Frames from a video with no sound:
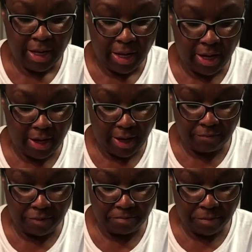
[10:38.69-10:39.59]
and
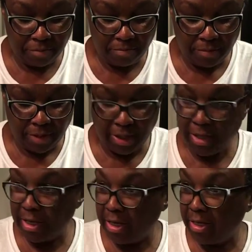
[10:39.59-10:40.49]
I've dipped them
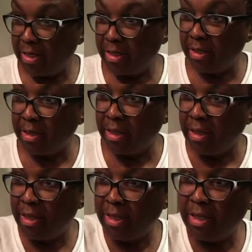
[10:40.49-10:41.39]
in
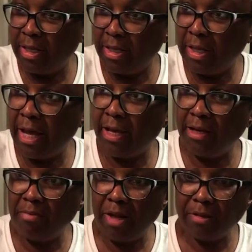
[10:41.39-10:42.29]
the
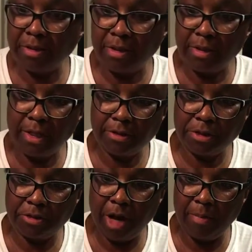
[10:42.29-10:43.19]
candy melts that are
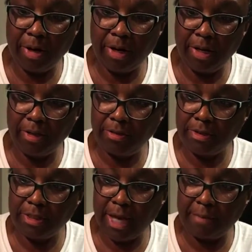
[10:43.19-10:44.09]
strawberry.
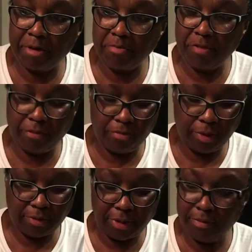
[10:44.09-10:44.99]
These happen to be from
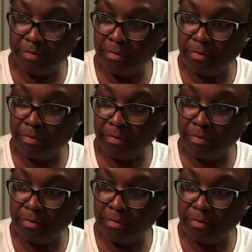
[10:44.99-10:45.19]
Wilton.